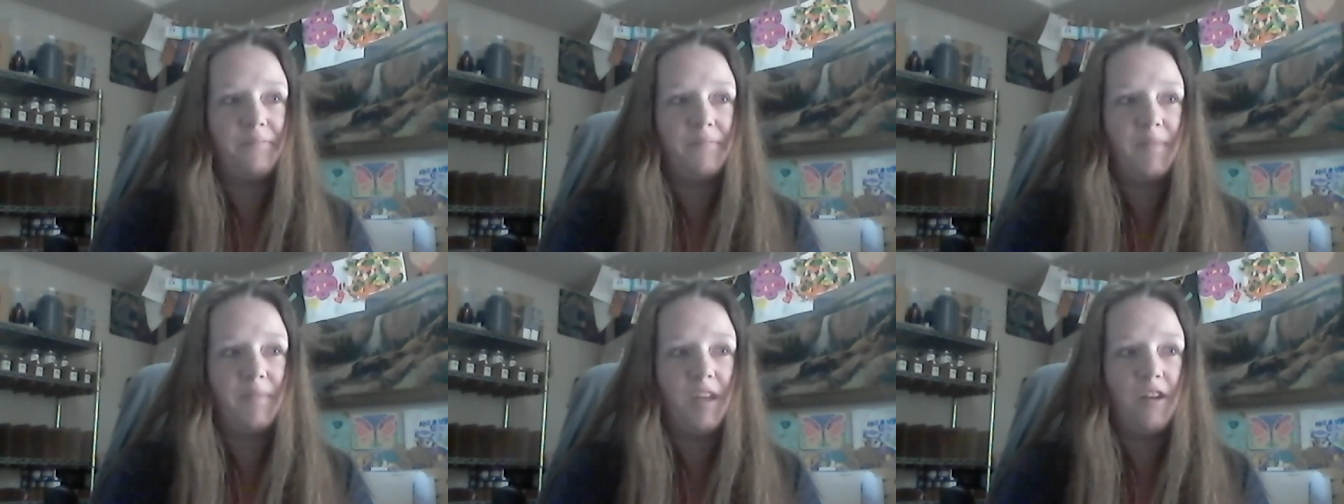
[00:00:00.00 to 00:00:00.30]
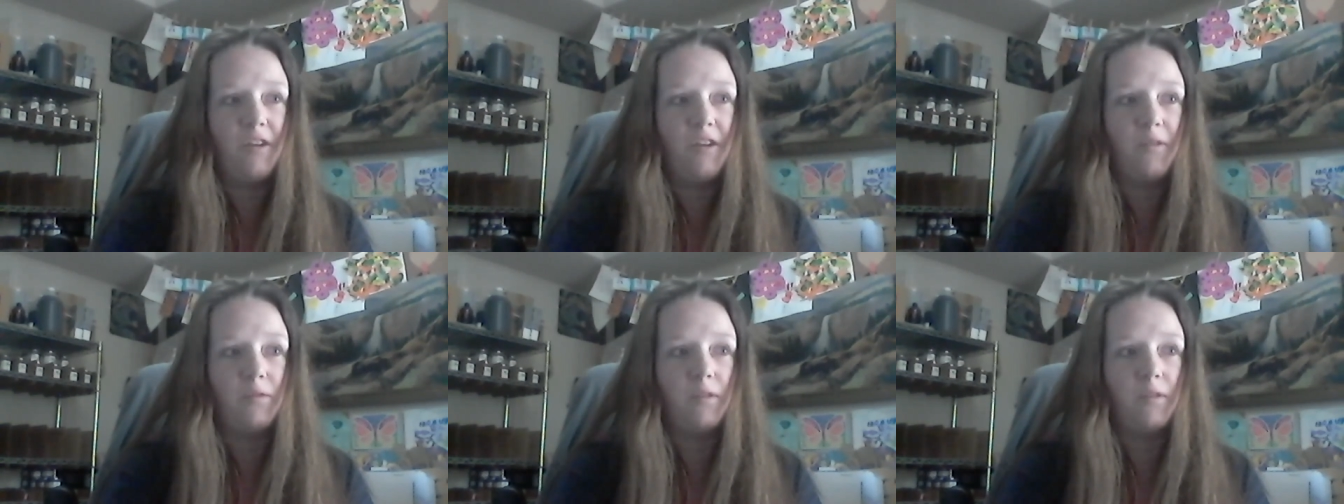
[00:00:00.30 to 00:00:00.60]
you
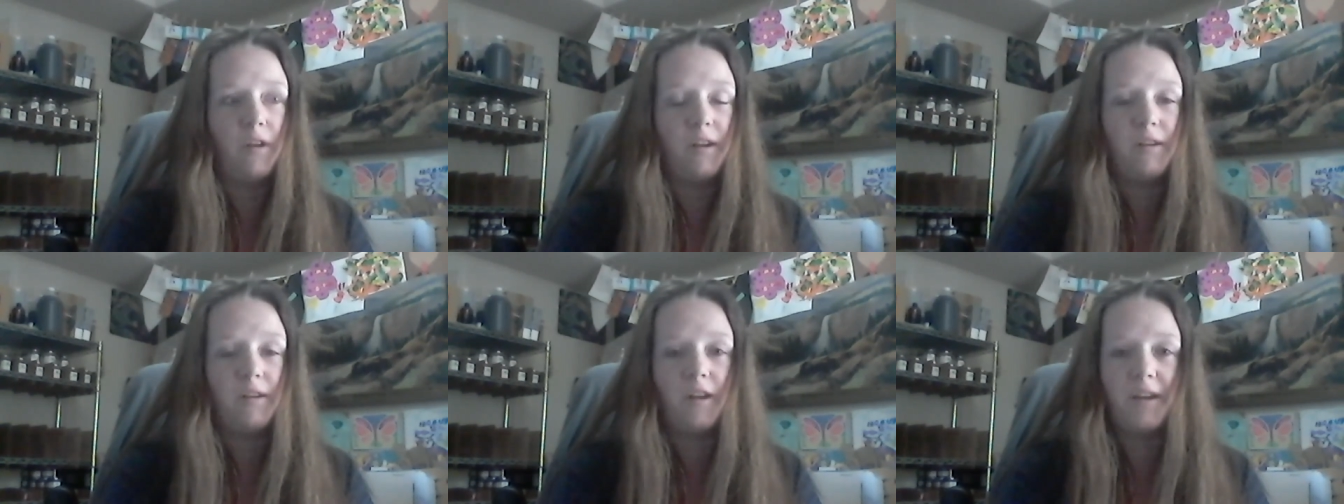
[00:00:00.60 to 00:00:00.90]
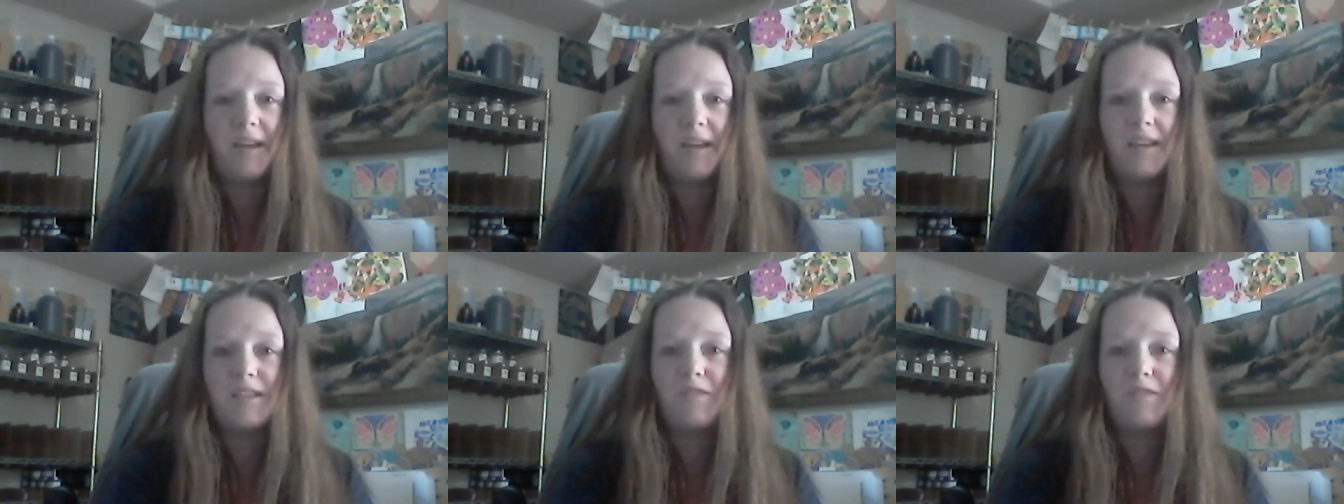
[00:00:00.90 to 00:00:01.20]
know our,
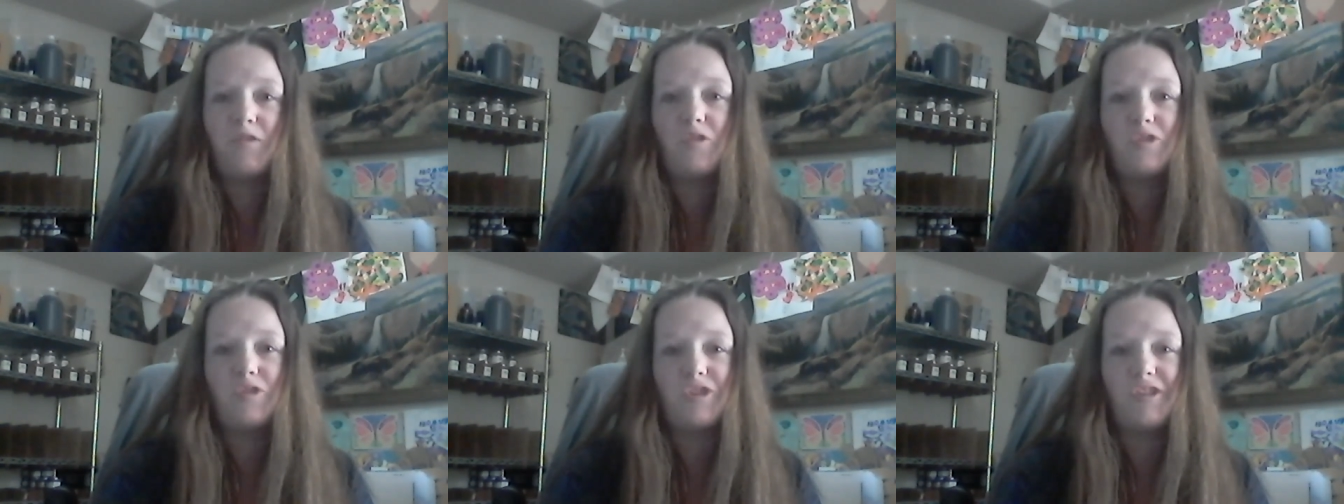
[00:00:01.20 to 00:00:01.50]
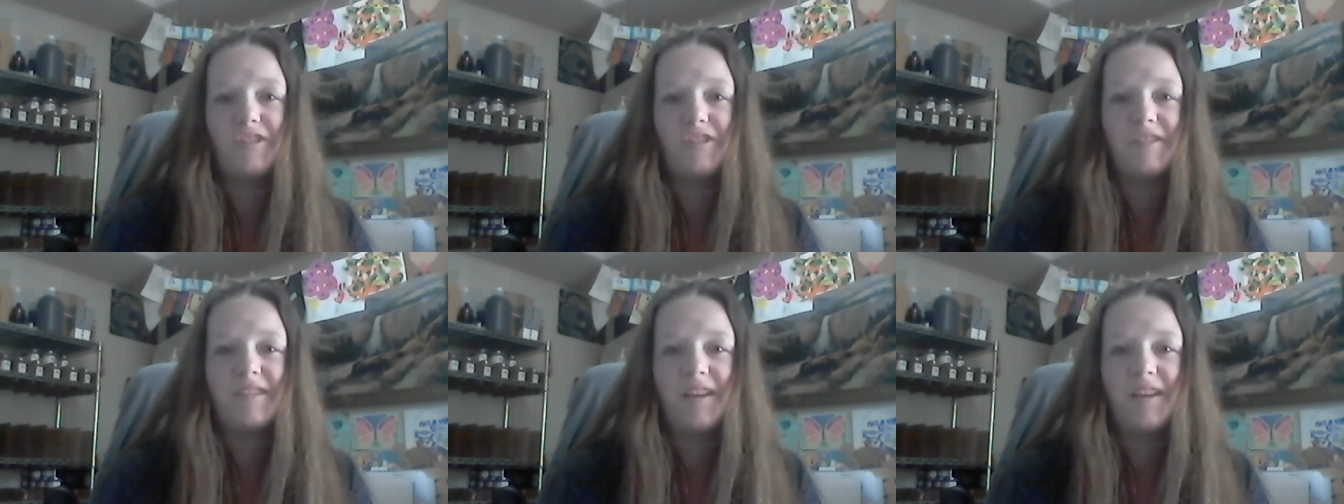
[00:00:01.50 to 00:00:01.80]
our, kids
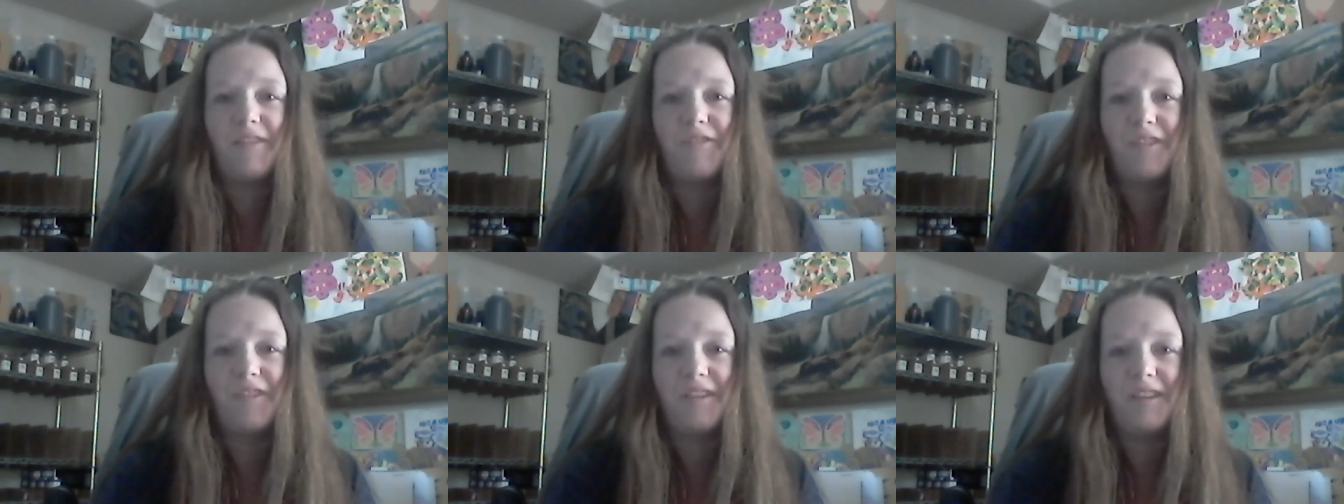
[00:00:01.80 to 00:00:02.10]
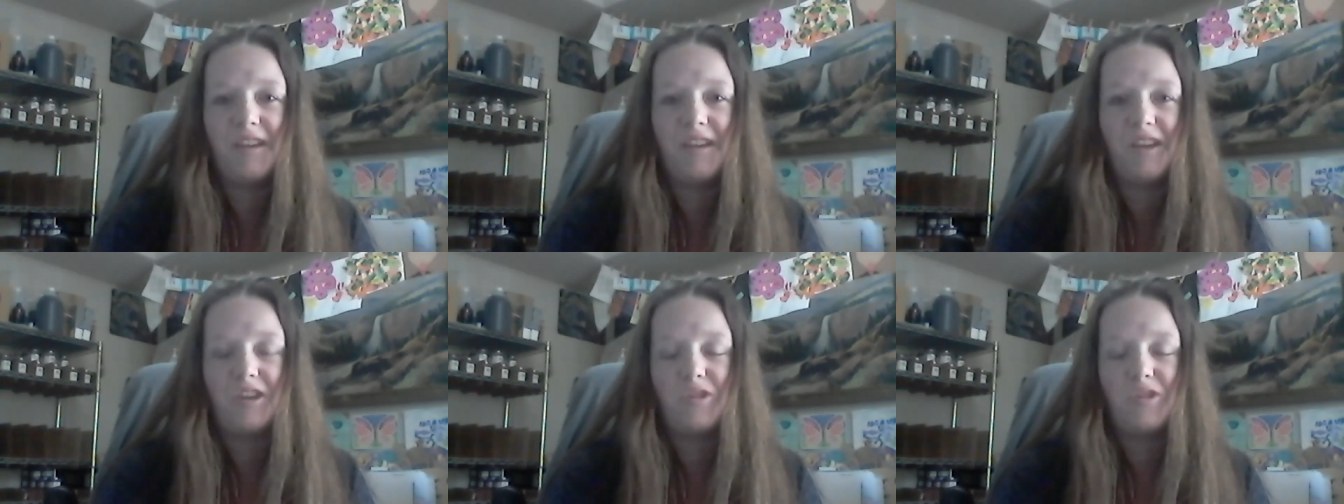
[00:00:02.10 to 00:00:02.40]
future is
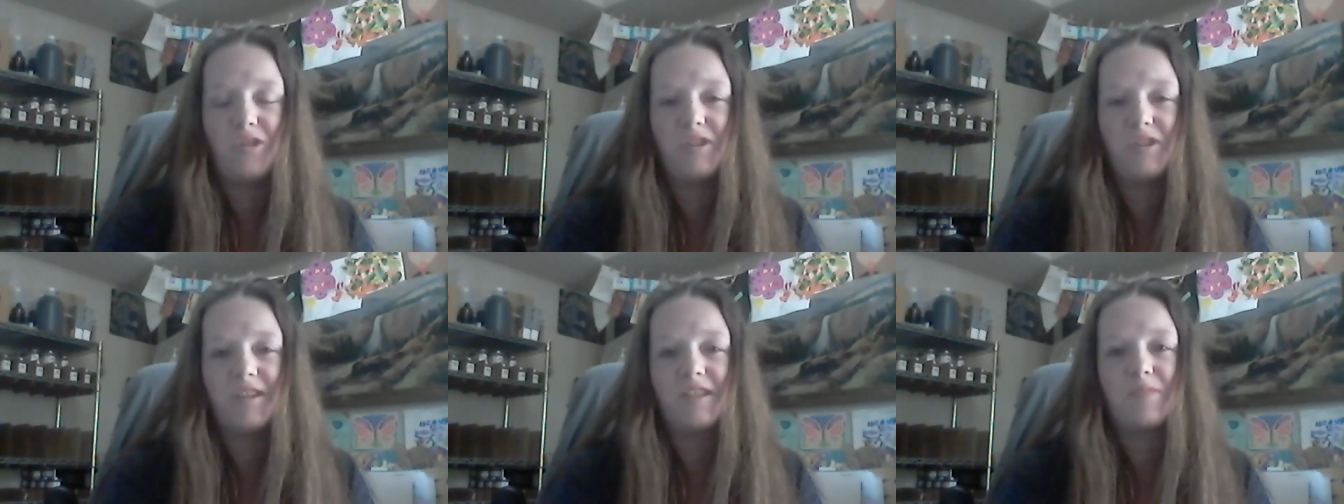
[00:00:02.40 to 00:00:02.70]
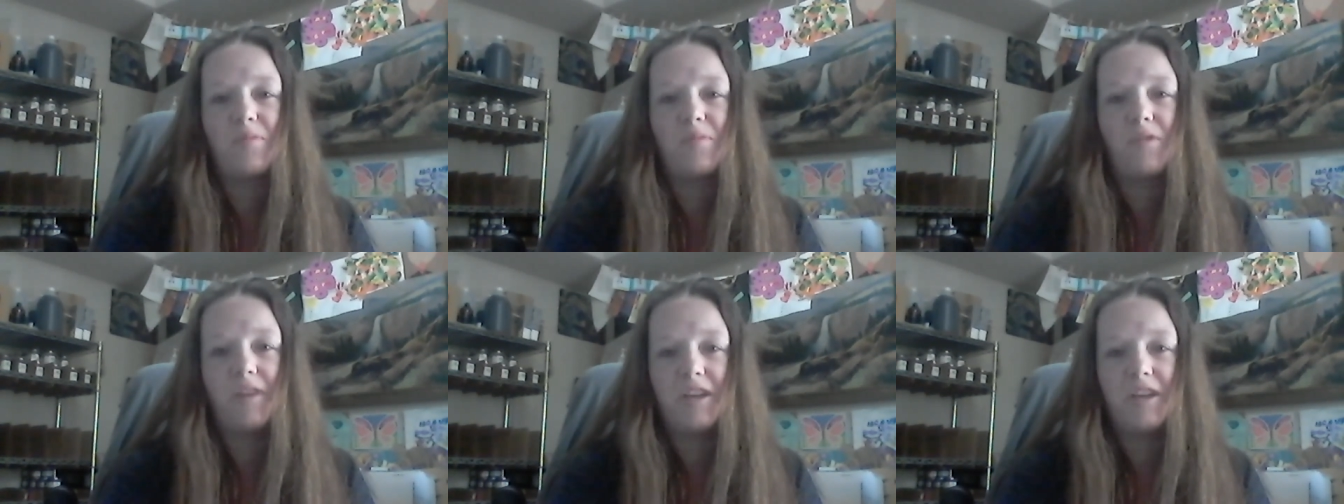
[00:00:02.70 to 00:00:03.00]
definitely a huge
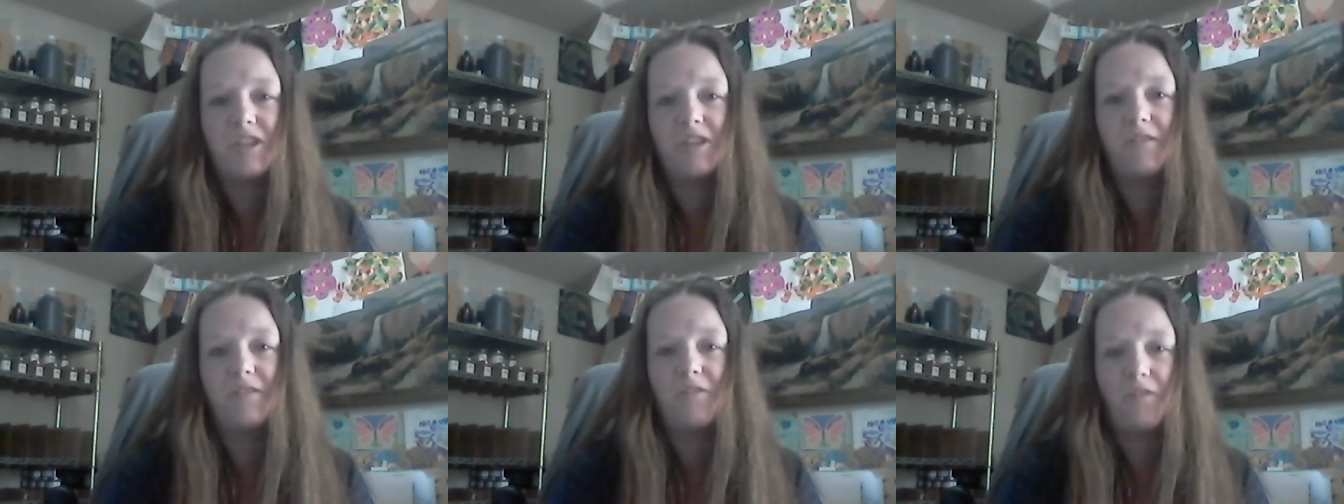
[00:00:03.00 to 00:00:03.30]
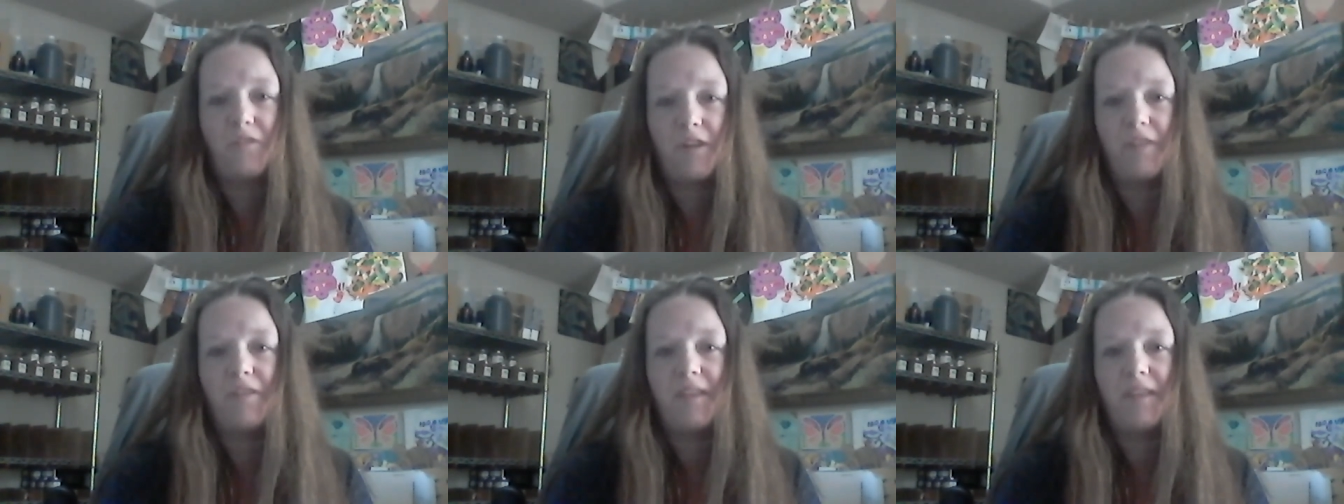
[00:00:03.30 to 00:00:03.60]
inspiration
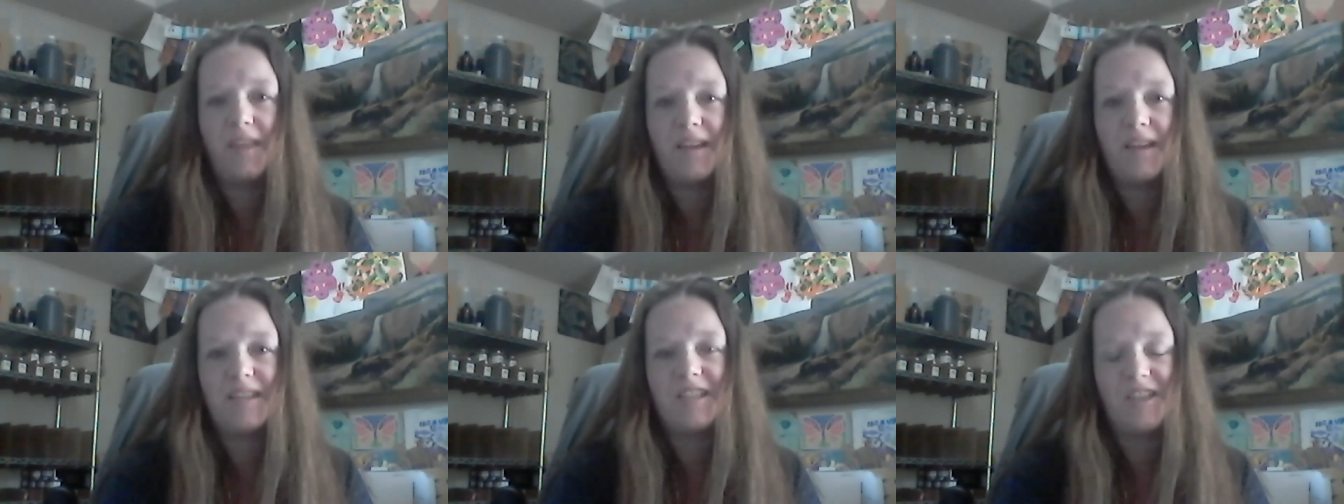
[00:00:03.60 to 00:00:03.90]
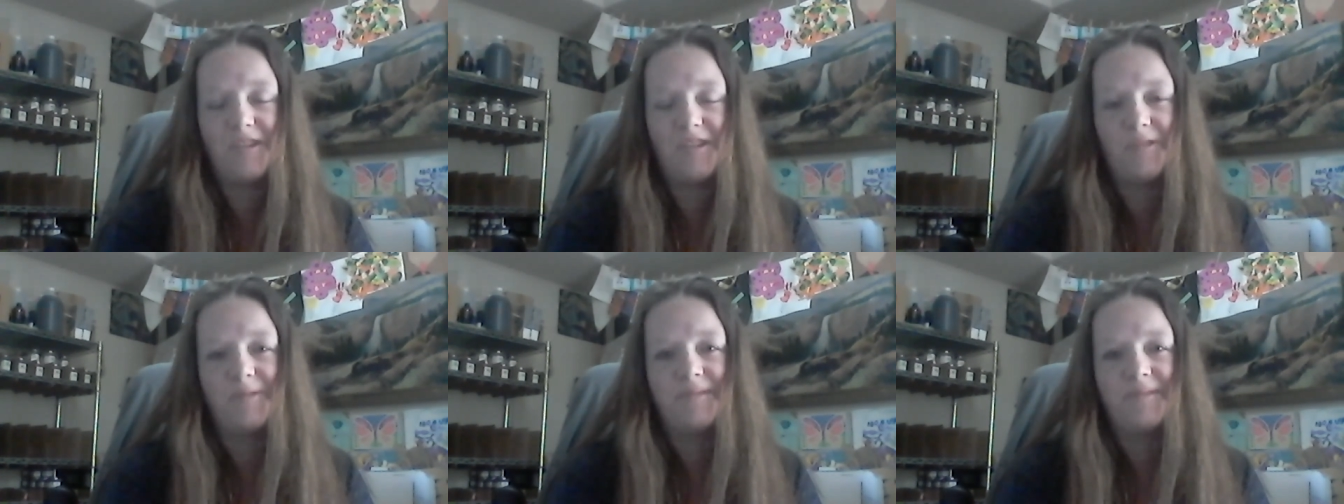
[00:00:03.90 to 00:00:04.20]
for everything
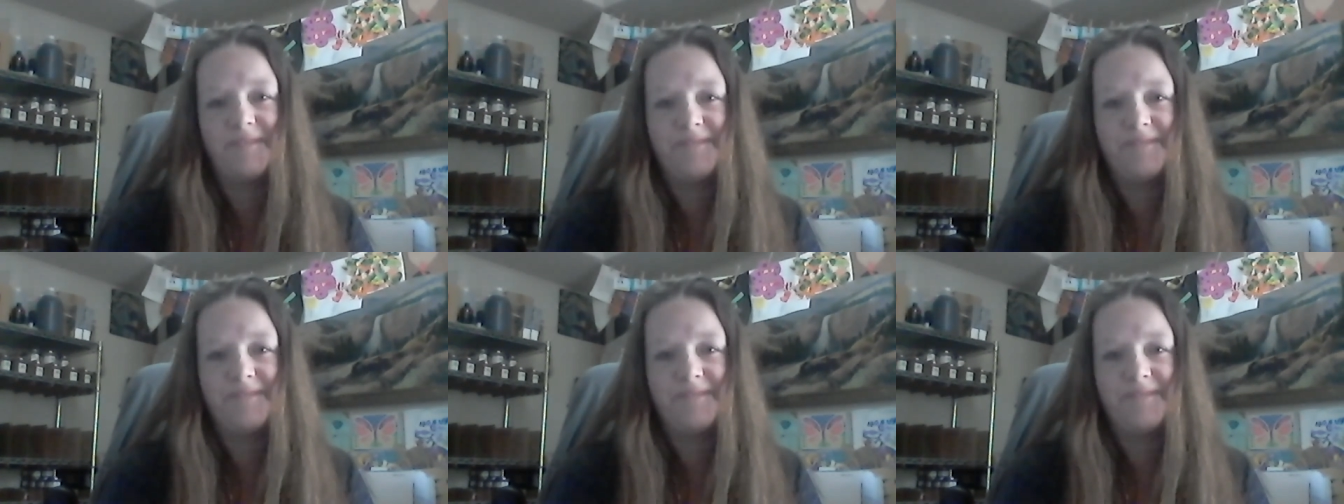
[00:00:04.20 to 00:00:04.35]
too